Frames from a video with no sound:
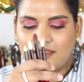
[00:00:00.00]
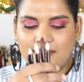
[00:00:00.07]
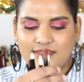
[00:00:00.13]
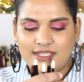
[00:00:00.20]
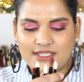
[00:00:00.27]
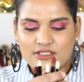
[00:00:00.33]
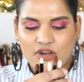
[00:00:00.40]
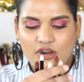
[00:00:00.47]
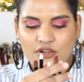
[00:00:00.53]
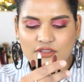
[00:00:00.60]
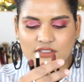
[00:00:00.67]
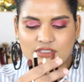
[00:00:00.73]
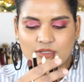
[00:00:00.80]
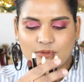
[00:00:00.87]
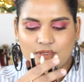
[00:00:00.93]
these are
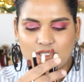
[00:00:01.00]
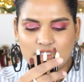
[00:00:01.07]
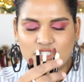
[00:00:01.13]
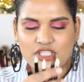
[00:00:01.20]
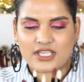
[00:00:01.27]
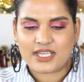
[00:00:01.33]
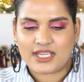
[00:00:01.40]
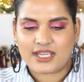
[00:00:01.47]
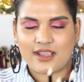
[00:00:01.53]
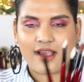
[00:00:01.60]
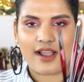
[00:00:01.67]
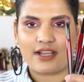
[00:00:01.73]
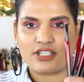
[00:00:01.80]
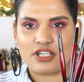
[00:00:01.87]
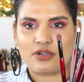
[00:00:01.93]
the Sonia G
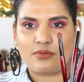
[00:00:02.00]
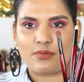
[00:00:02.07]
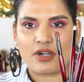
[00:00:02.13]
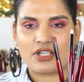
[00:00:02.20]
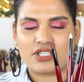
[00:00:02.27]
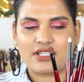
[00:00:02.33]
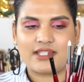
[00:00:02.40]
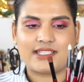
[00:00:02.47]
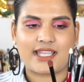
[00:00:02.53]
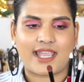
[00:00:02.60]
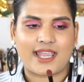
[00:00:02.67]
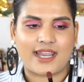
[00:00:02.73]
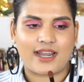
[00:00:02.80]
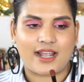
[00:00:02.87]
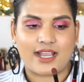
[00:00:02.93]
eyeshadow brushes,
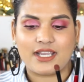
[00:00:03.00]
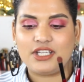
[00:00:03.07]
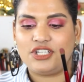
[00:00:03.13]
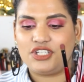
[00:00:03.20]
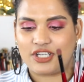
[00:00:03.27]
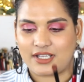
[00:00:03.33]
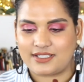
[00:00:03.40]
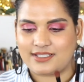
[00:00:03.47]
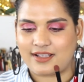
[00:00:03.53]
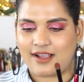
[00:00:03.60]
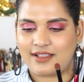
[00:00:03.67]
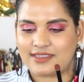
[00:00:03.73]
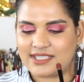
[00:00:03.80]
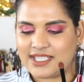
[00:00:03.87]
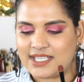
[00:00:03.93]
and I just
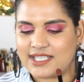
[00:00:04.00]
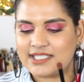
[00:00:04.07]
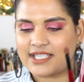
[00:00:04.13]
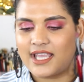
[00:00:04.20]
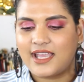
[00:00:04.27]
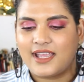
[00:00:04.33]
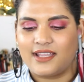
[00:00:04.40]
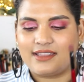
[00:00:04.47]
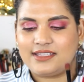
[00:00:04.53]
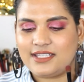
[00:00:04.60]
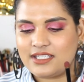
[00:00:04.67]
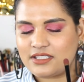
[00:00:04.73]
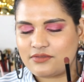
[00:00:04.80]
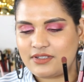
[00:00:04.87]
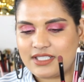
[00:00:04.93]
got these.
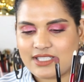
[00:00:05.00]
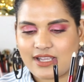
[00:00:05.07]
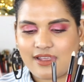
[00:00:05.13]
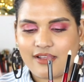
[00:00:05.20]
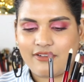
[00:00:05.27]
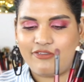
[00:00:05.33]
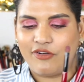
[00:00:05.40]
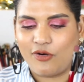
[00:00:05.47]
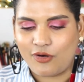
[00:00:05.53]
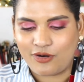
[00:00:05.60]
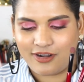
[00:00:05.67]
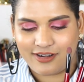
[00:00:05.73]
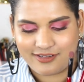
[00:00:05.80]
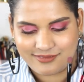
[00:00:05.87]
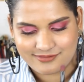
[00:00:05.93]
These retail
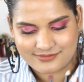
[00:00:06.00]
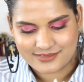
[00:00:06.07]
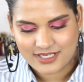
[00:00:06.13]
for,